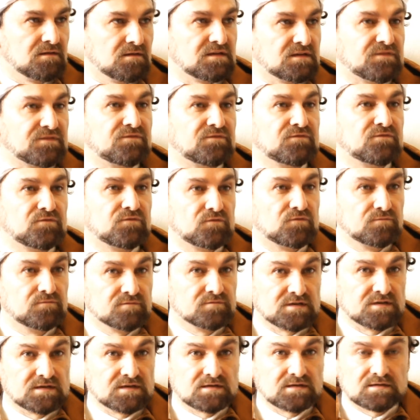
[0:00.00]
the,
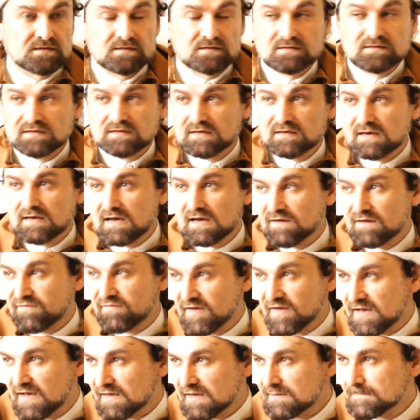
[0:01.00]
the, the
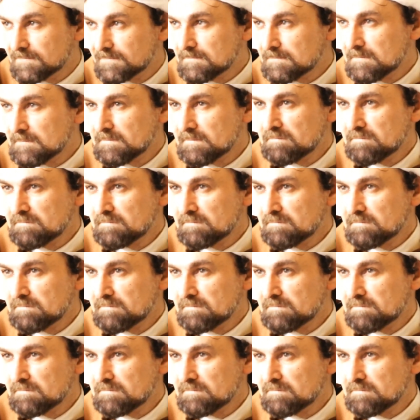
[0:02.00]
affair